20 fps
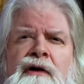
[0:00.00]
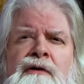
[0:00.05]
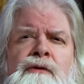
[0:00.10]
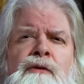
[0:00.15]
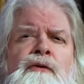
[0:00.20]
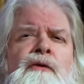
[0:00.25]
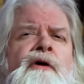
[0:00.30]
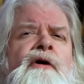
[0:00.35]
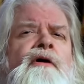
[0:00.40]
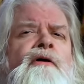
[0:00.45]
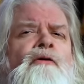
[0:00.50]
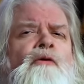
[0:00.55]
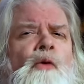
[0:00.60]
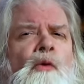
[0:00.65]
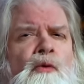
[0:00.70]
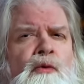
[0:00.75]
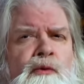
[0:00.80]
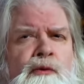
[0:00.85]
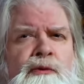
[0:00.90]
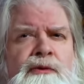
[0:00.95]
though the
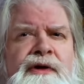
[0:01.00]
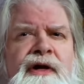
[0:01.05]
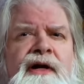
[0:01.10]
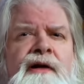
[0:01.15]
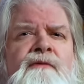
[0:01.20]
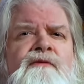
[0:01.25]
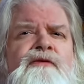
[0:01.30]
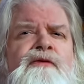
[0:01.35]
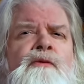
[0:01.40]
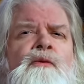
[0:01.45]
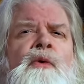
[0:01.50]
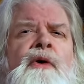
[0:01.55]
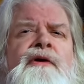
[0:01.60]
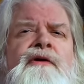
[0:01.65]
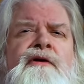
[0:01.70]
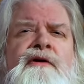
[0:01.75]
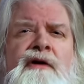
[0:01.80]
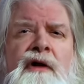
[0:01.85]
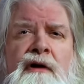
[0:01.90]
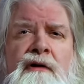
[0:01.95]
colloquial name for what
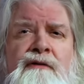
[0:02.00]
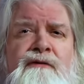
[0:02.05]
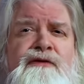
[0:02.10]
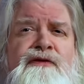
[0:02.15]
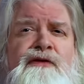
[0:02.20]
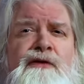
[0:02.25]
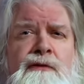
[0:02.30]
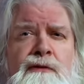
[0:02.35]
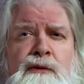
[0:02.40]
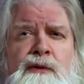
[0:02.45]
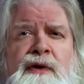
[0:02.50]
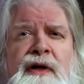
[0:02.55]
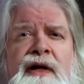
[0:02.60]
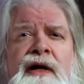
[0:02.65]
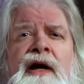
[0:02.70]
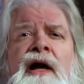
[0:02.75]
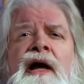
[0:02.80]
Dove, Selûne,